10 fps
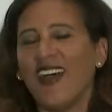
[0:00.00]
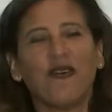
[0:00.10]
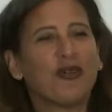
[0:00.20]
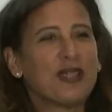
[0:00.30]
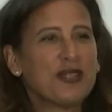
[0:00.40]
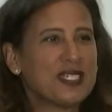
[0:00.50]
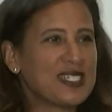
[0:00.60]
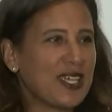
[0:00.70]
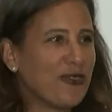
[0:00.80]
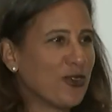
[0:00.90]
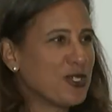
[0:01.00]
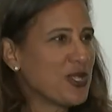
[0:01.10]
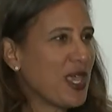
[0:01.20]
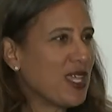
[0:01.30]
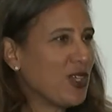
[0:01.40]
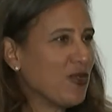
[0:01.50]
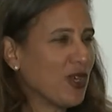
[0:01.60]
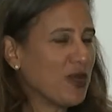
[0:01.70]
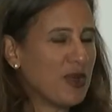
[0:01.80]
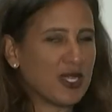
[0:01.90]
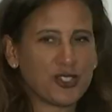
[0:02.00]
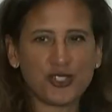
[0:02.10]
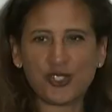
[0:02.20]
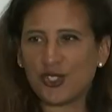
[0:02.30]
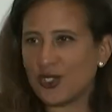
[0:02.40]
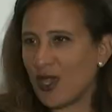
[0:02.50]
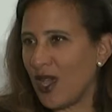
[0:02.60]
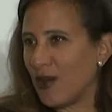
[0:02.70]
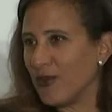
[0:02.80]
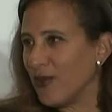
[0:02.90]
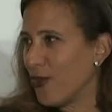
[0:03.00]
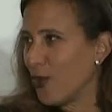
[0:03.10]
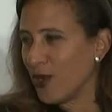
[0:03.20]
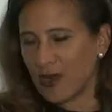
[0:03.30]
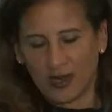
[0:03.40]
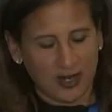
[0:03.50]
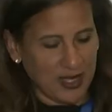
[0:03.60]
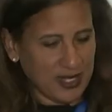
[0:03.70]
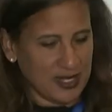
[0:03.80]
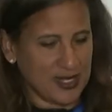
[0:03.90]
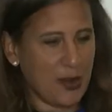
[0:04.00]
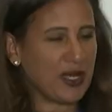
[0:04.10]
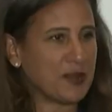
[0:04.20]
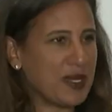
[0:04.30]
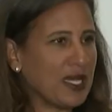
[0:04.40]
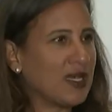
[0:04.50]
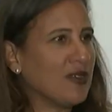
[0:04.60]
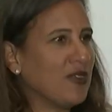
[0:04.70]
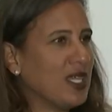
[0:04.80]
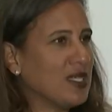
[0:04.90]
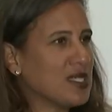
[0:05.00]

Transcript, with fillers: Well, let me just say first, thank you very much um, for this summit being convened.